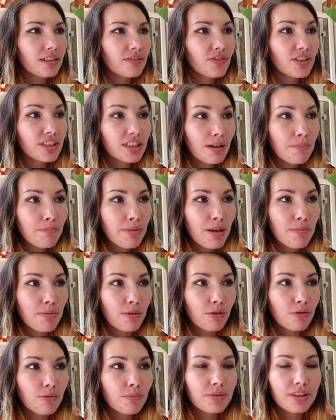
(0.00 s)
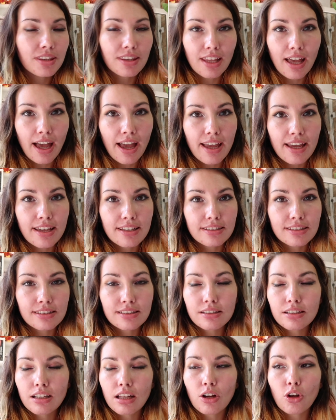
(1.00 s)
for some people that
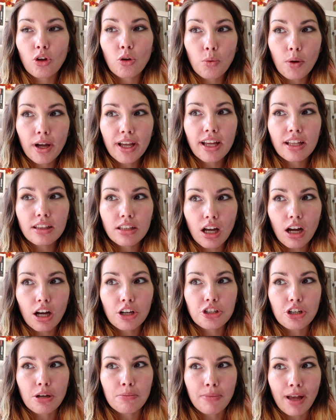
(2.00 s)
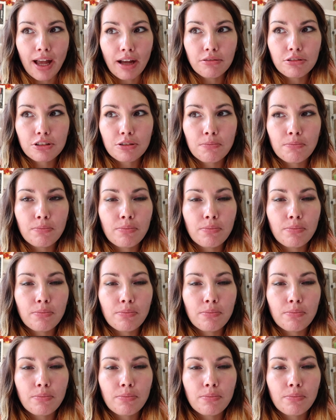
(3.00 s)
is quite a large amount,